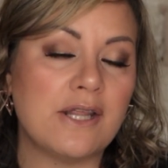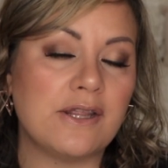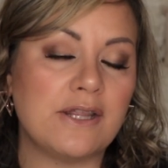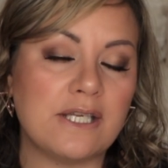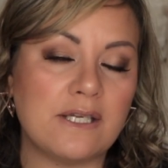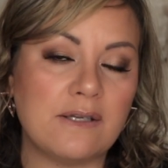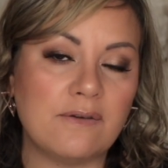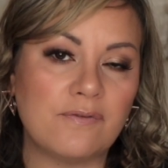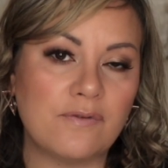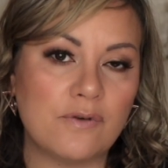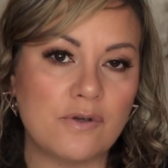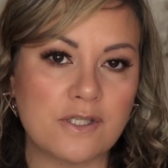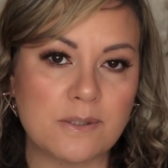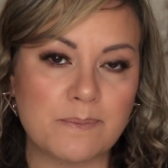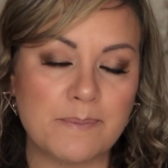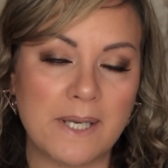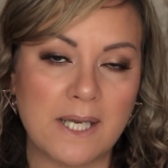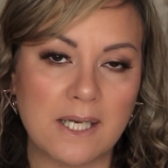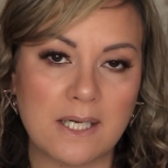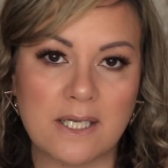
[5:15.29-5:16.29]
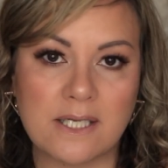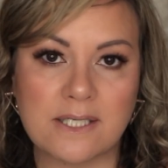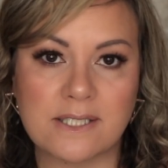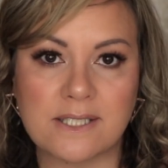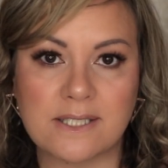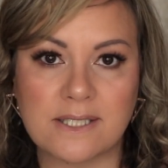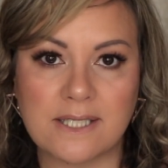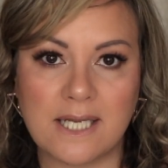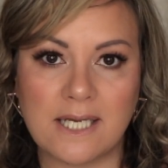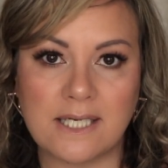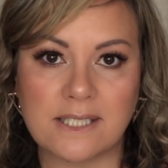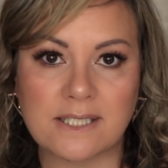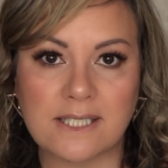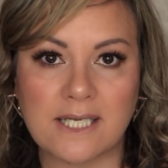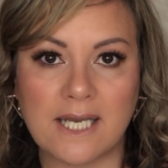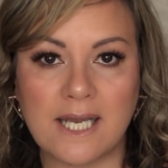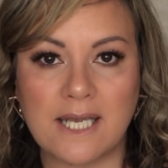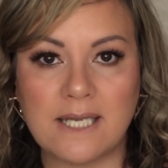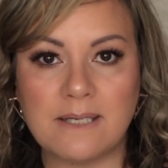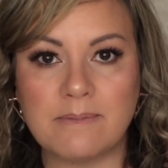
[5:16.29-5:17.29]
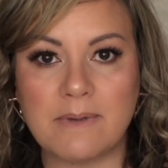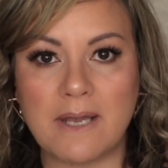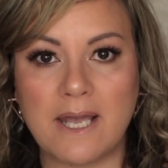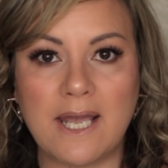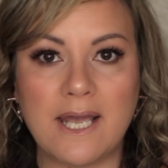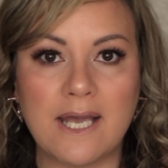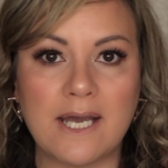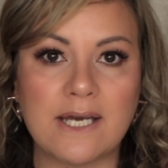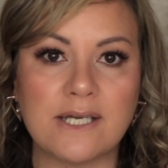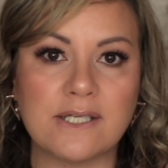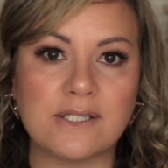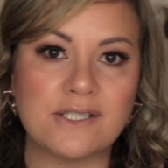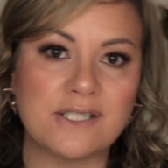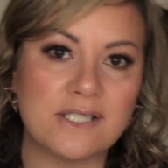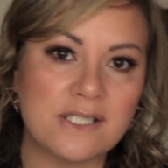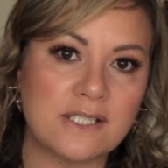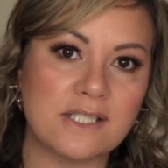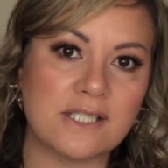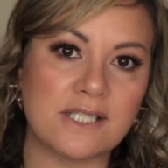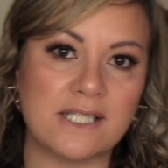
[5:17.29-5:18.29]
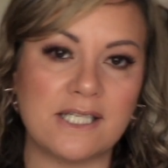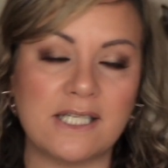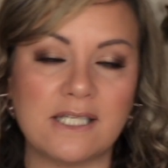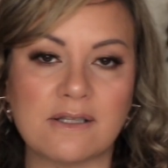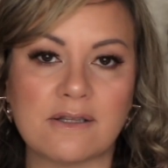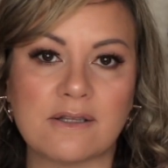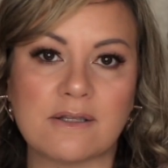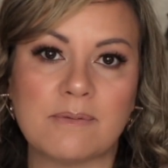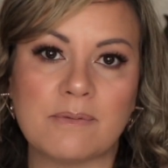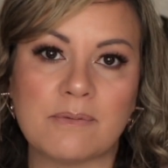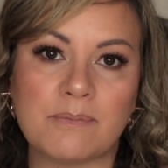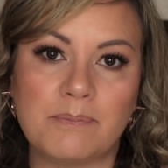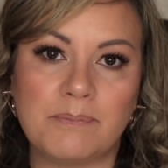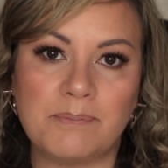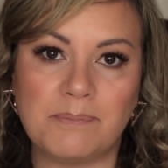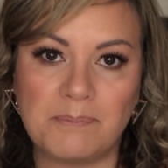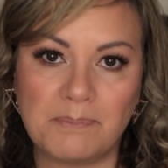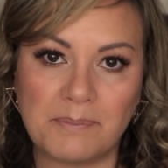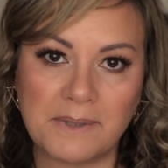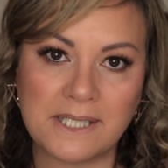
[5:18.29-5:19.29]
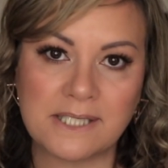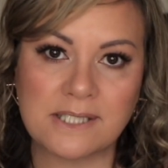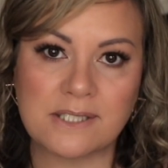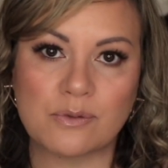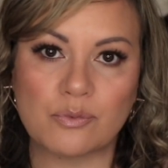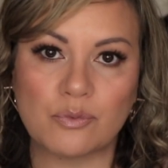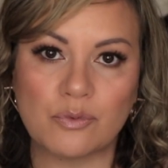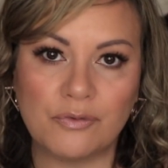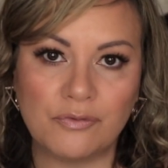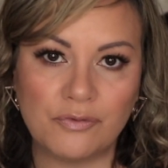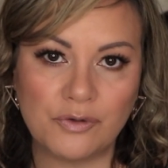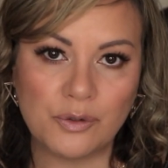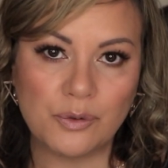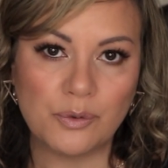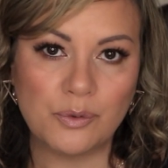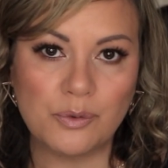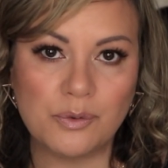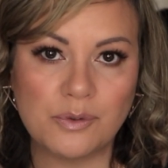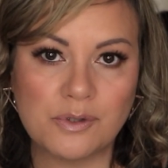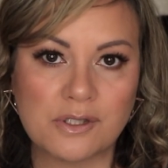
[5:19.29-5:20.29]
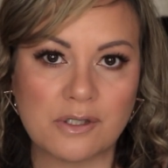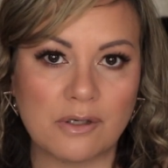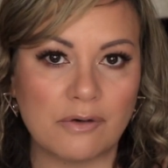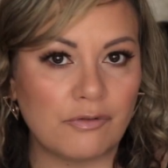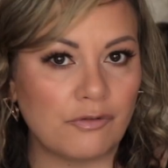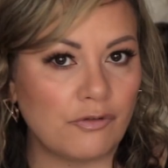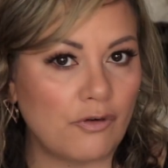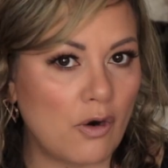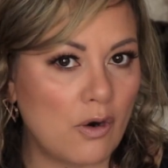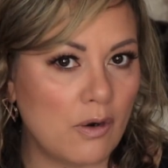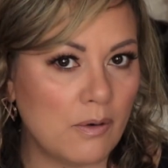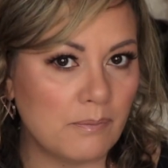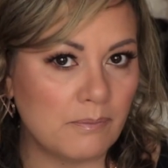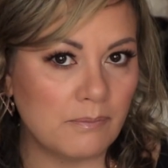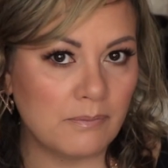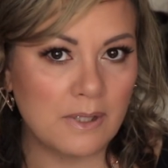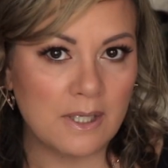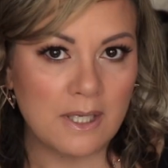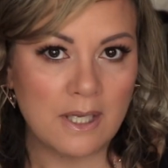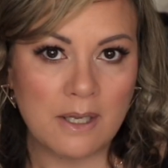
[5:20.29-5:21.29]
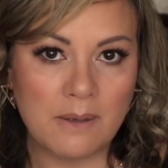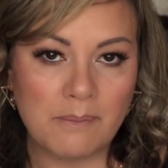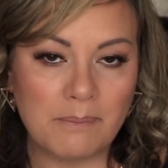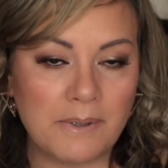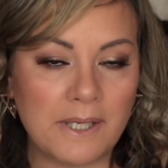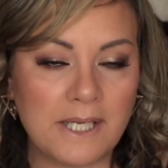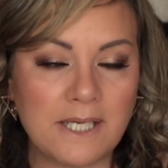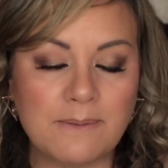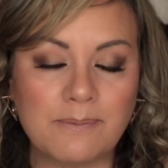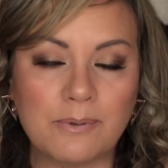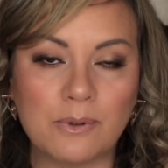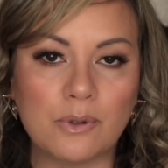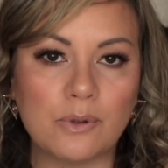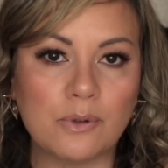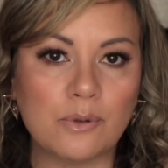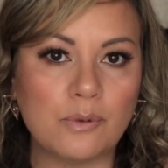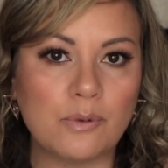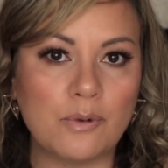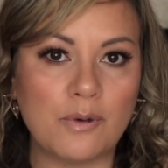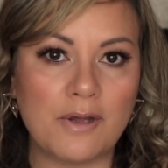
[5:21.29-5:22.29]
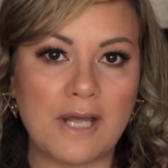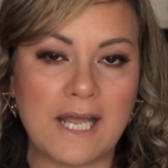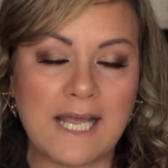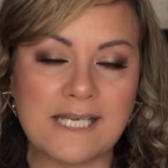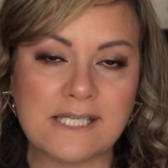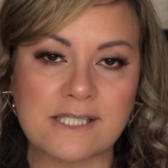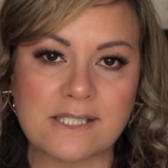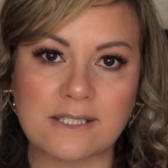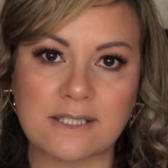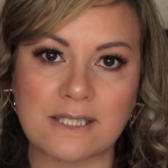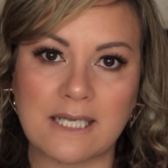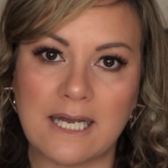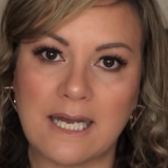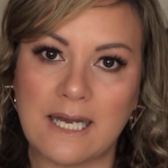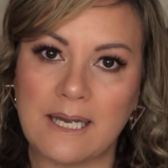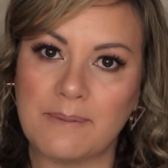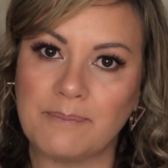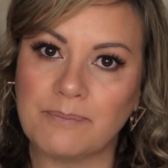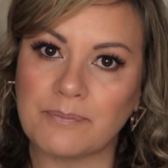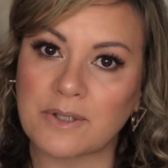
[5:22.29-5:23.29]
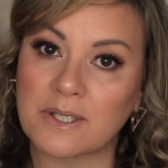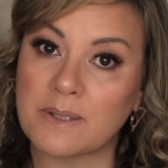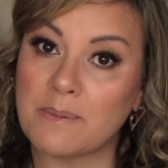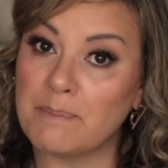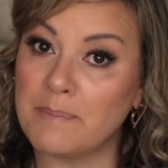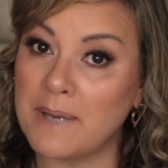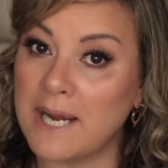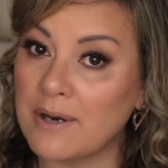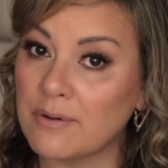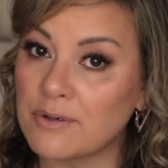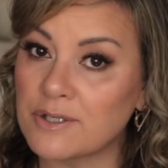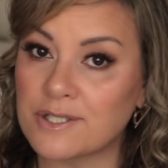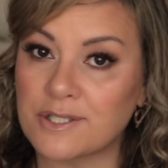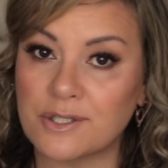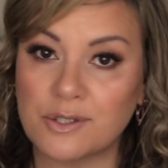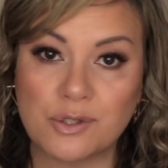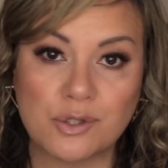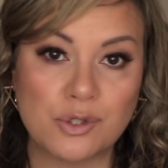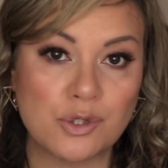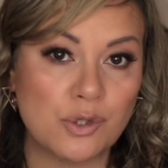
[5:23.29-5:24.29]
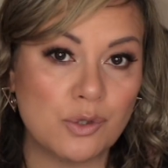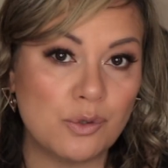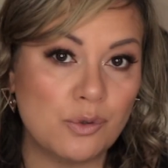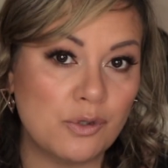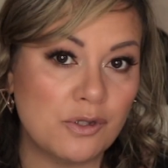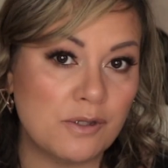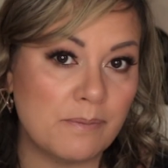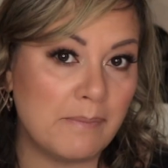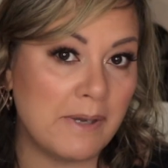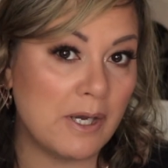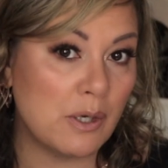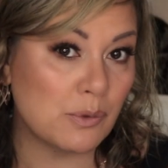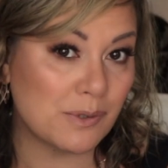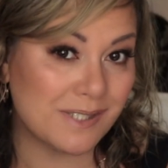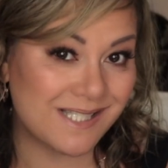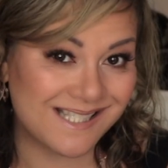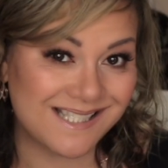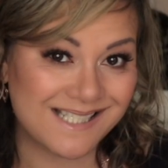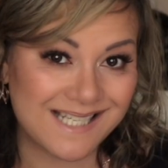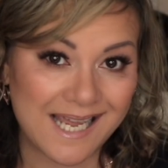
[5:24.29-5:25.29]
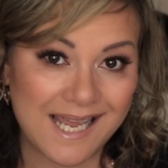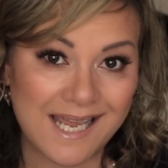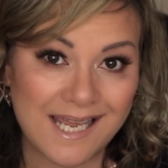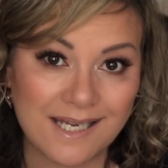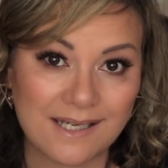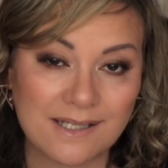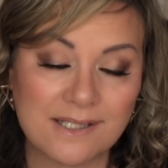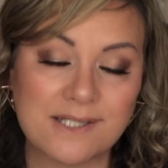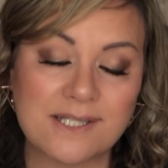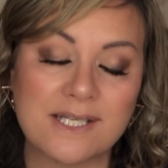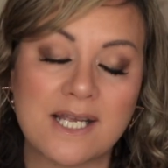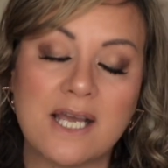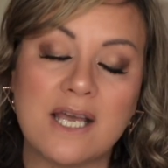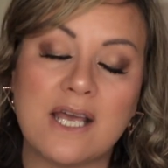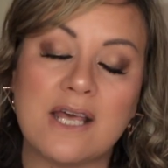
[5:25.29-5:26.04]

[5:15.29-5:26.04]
The first palette that came out didn't get the best reviews from people as comparison to the melt stacks.